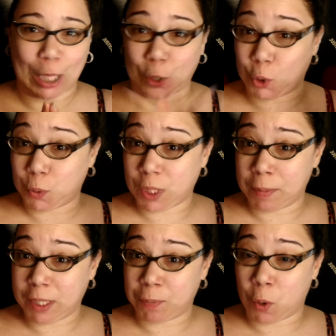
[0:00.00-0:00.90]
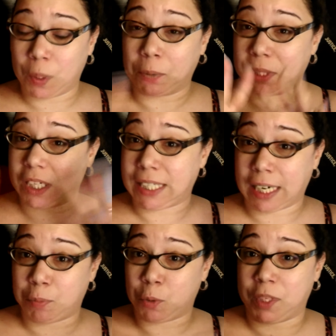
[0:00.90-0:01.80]
I told you it was going to be small and I was going to
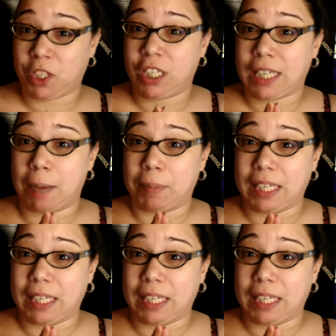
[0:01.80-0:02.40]
take up too much of your time,